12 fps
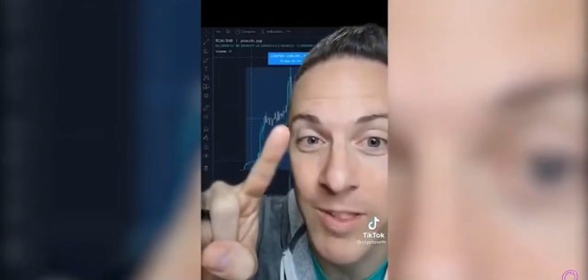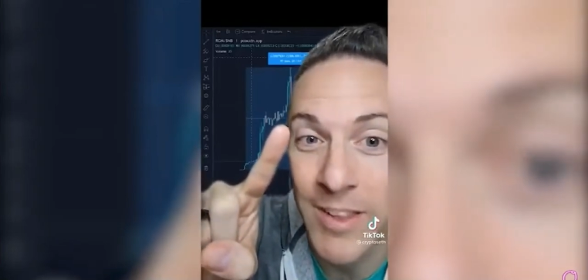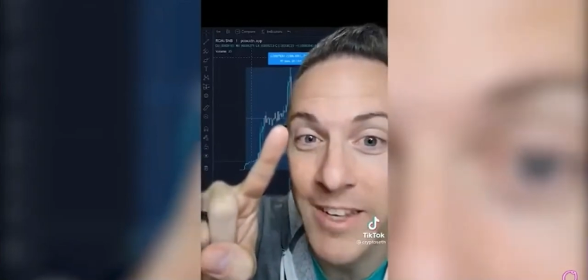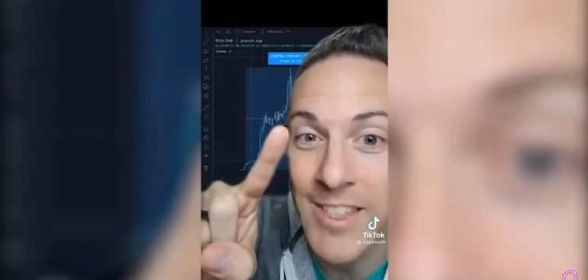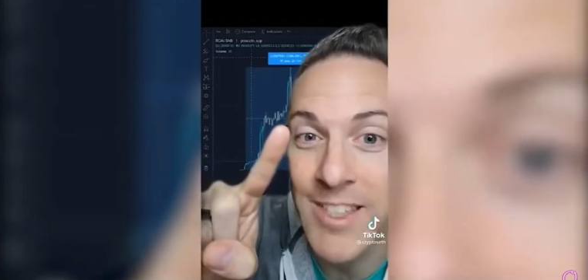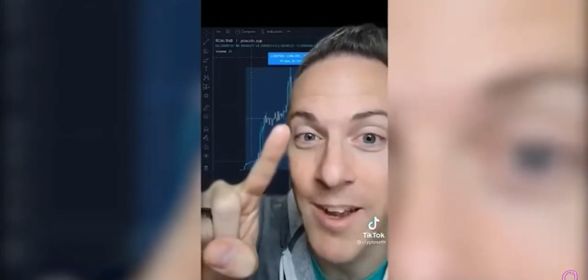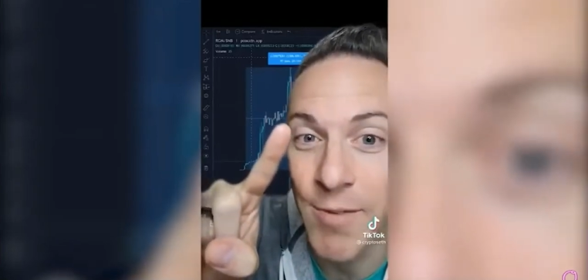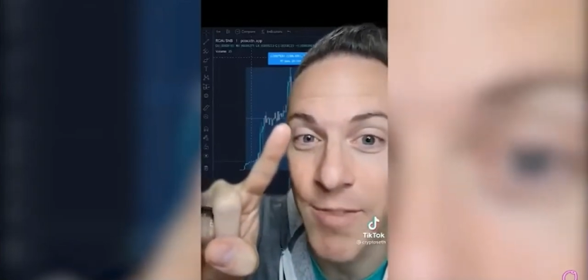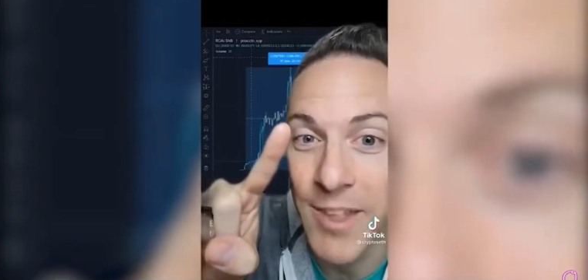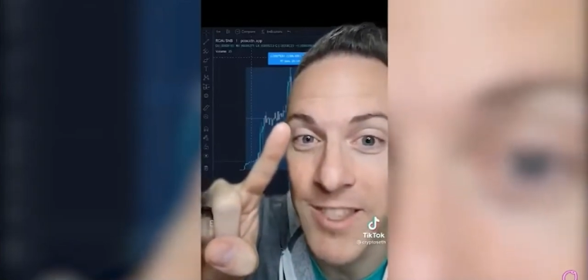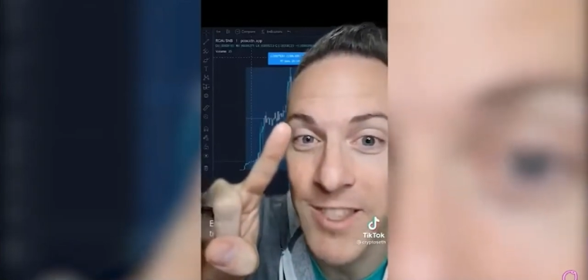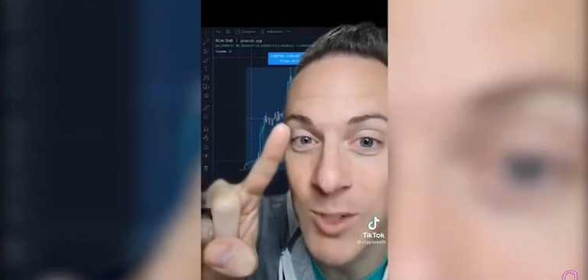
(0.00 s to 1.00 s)
the release
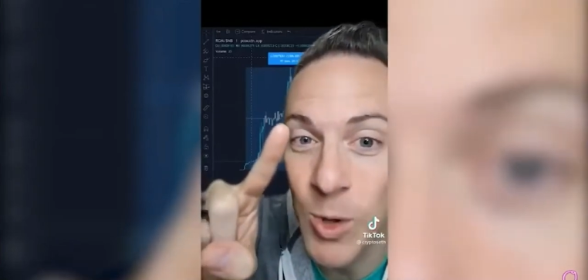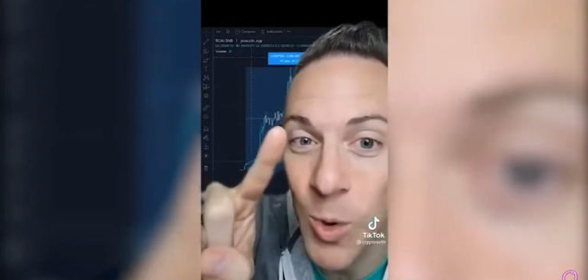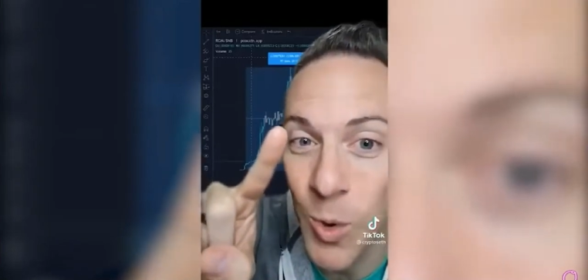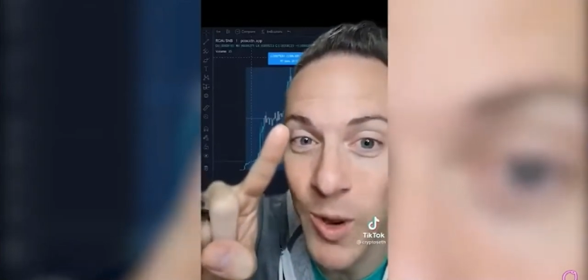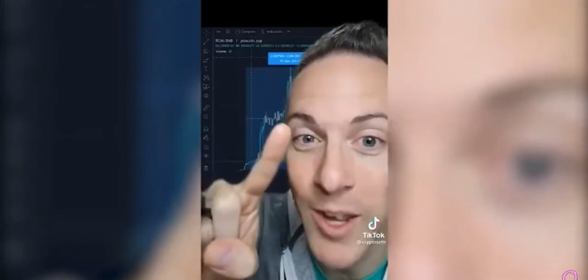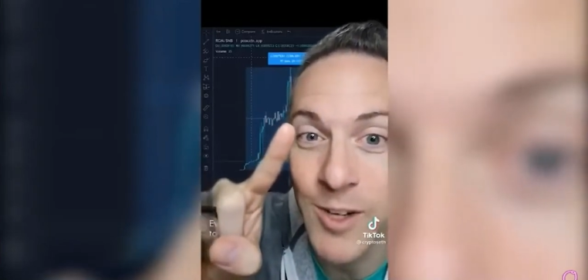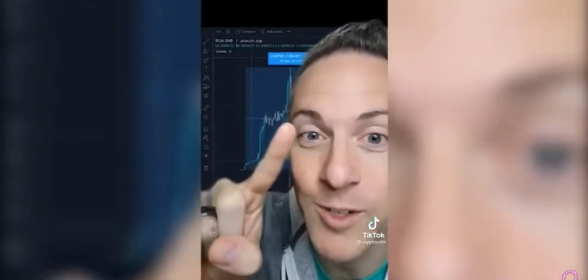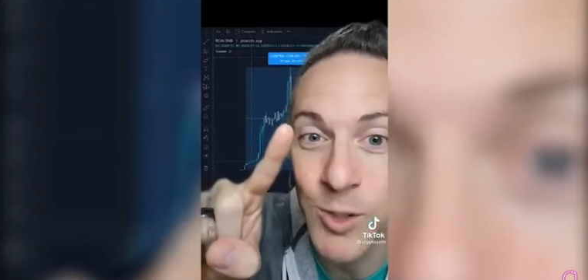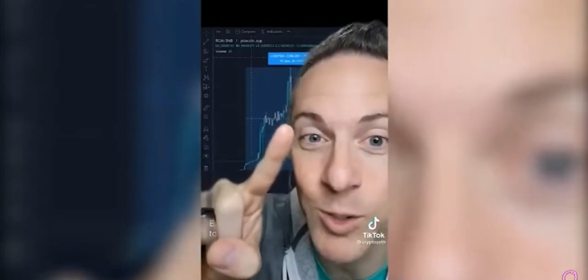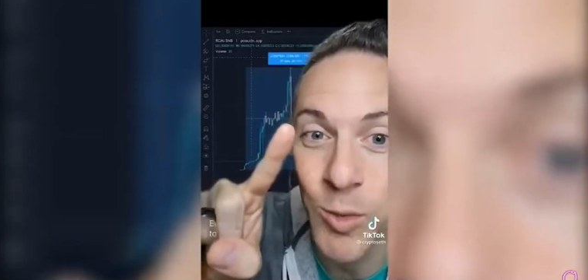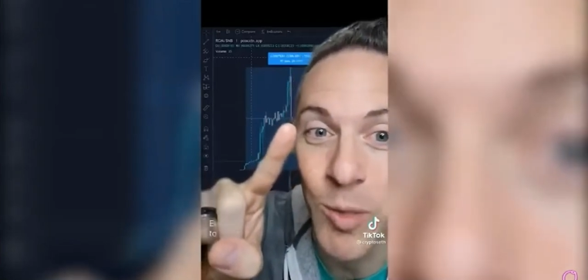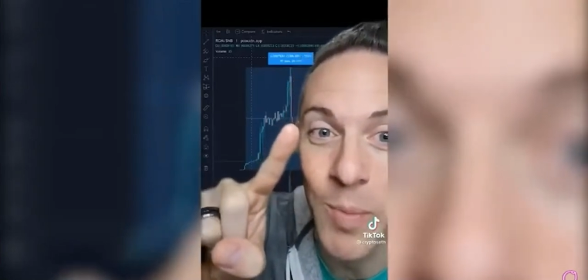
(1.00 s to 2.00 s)
of this
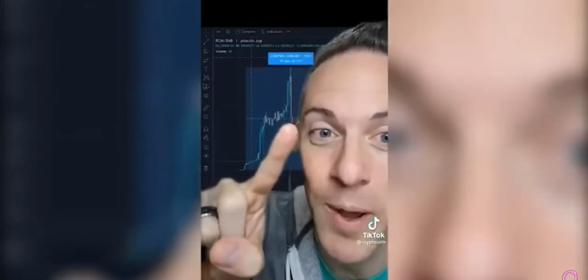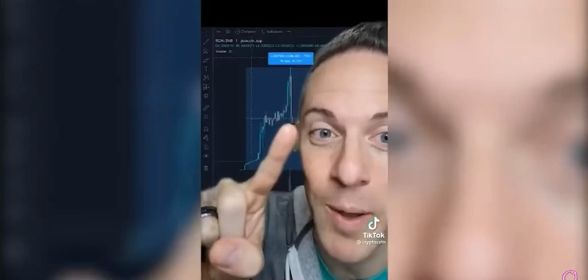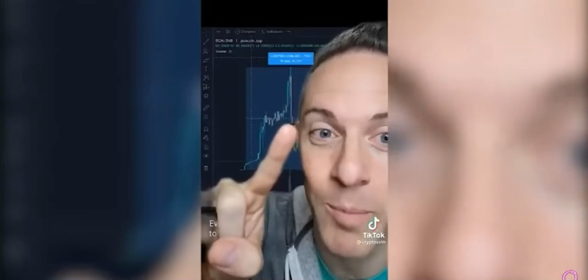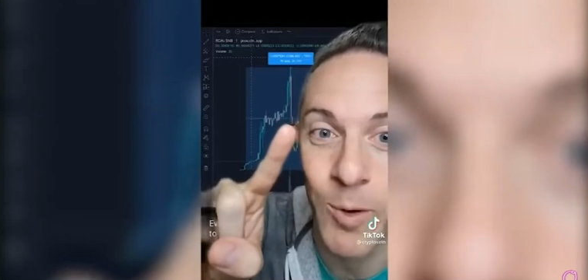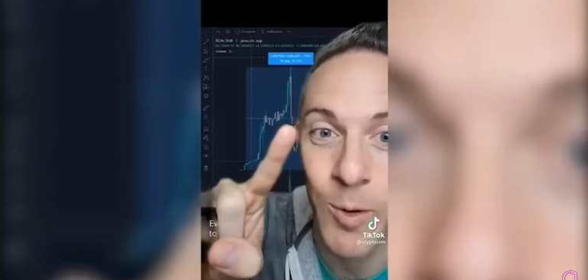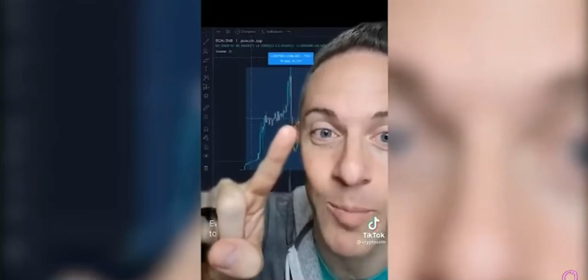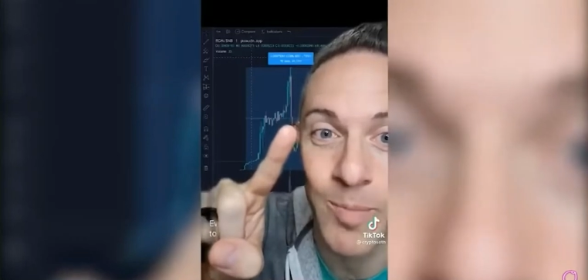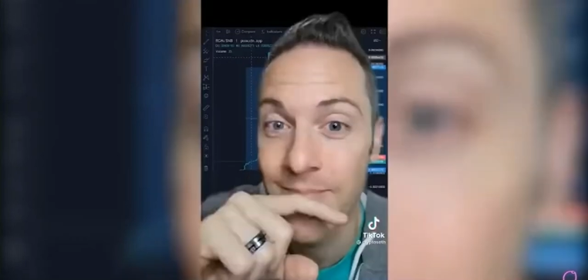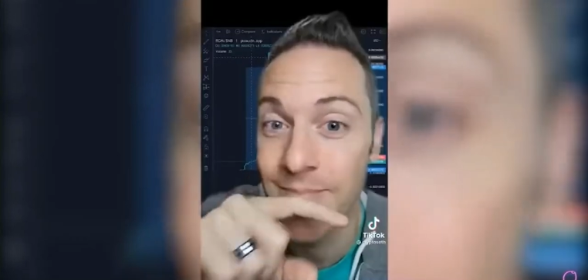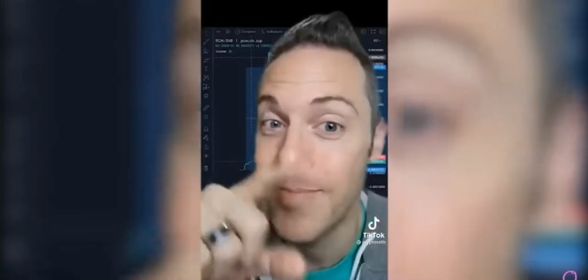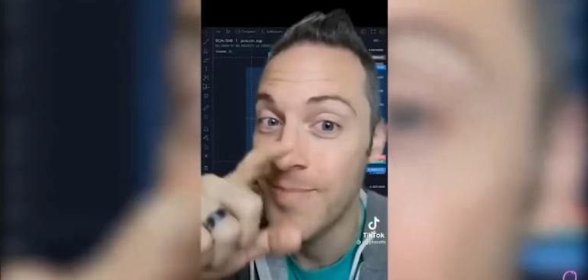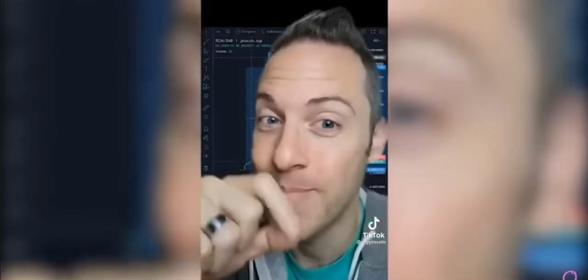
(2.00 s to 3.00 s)
coin to the pump group.